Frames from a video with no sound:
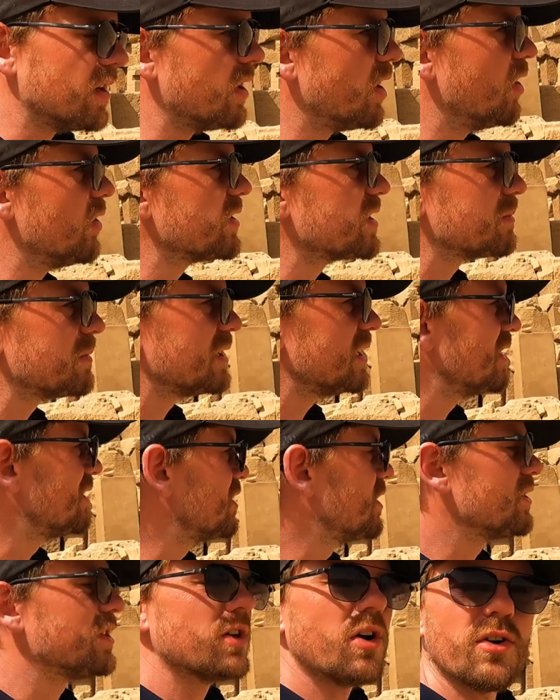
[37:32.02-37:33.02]
Uh, ultimately,
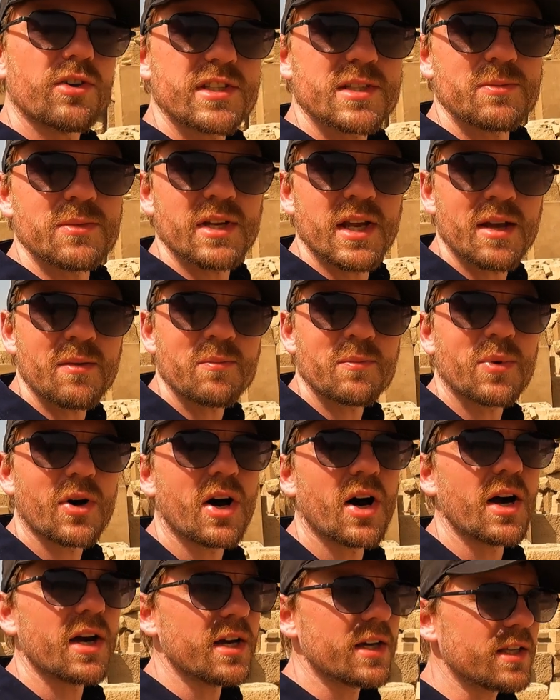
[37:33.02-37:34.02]
though, the Ottoman
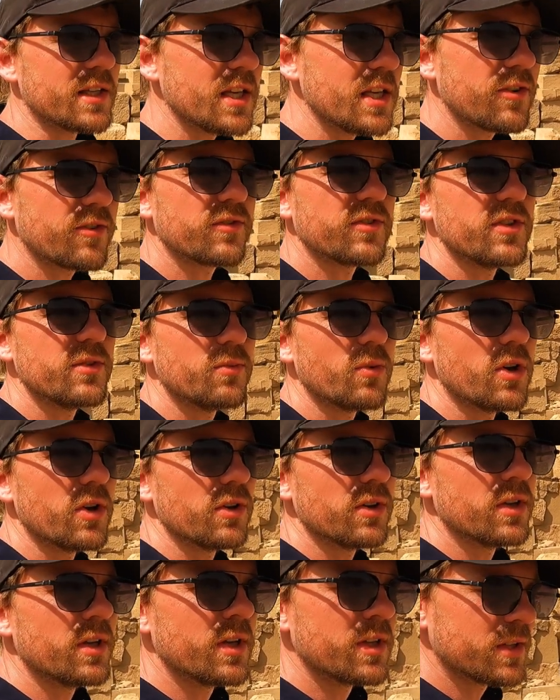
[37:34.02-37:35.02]
Empire gifted
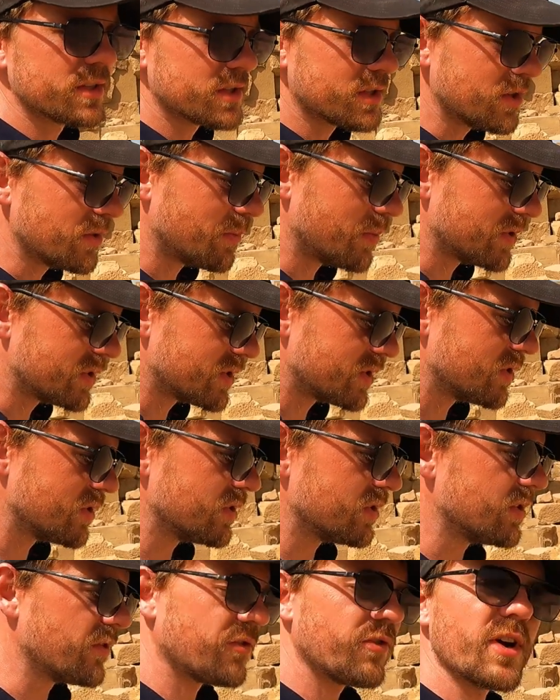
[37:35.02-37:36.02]
one to,
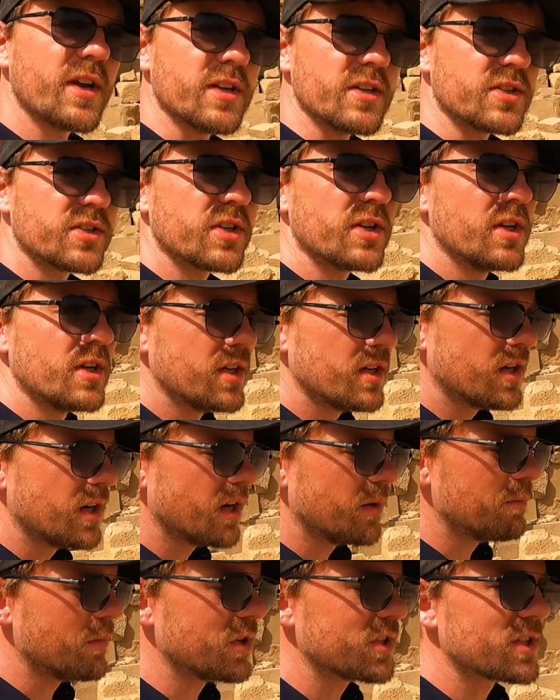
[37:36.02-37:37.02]
to the French
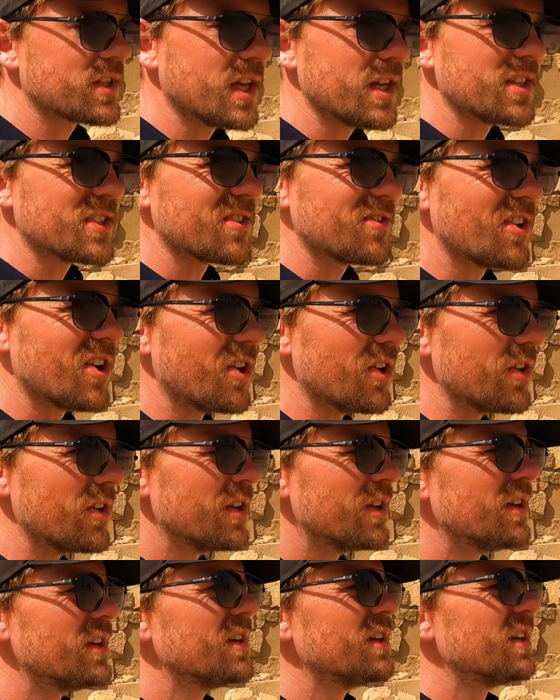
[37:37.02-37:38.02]
uh, much later
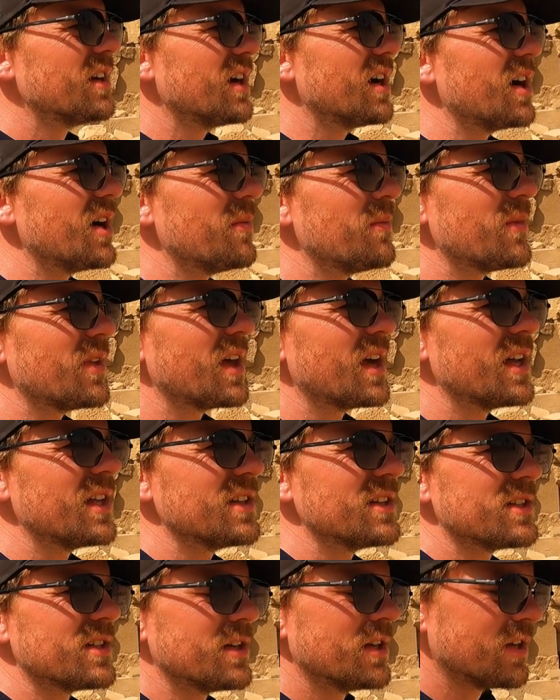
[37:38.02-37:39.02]
on, um,
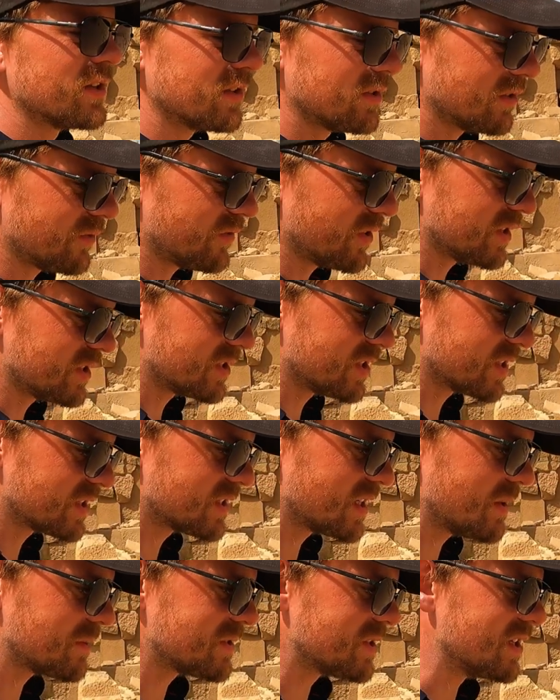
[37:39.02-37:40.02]
and the French
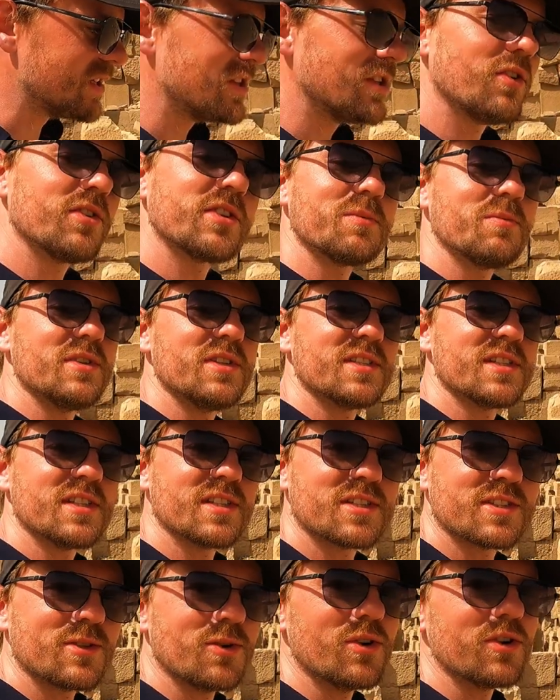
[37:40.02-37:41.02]
accepted and the Ottomans,
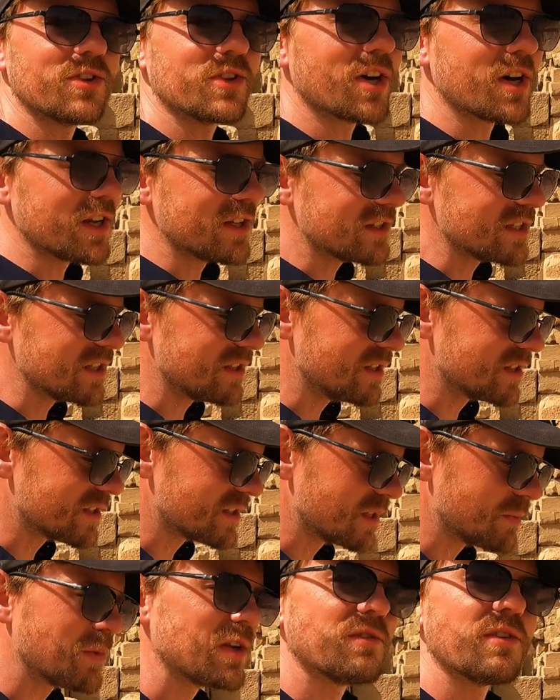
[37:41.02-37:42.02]
it's thought, kind of did
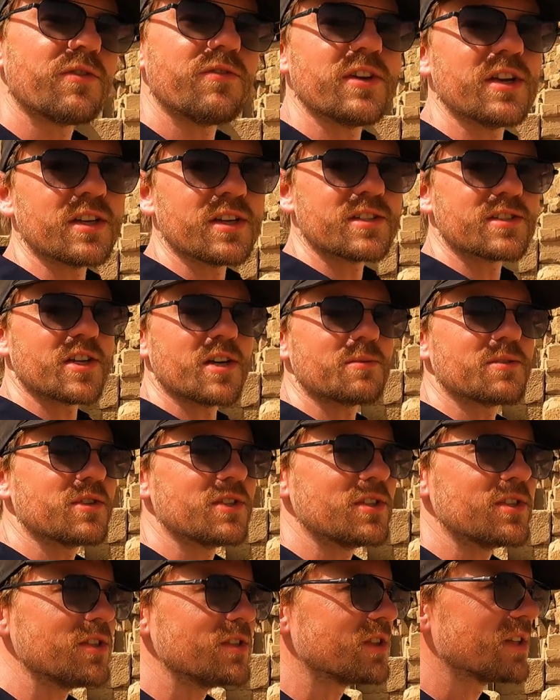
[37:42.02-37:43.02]
this as a bit of a fingers up
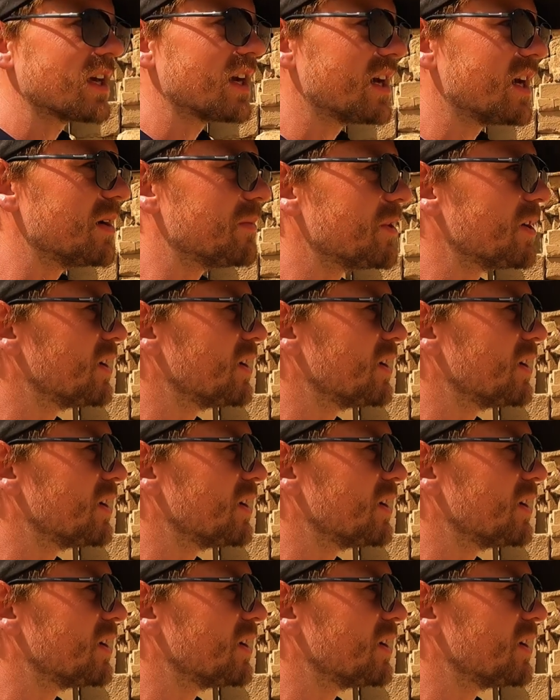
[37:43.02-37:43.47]
to the UK.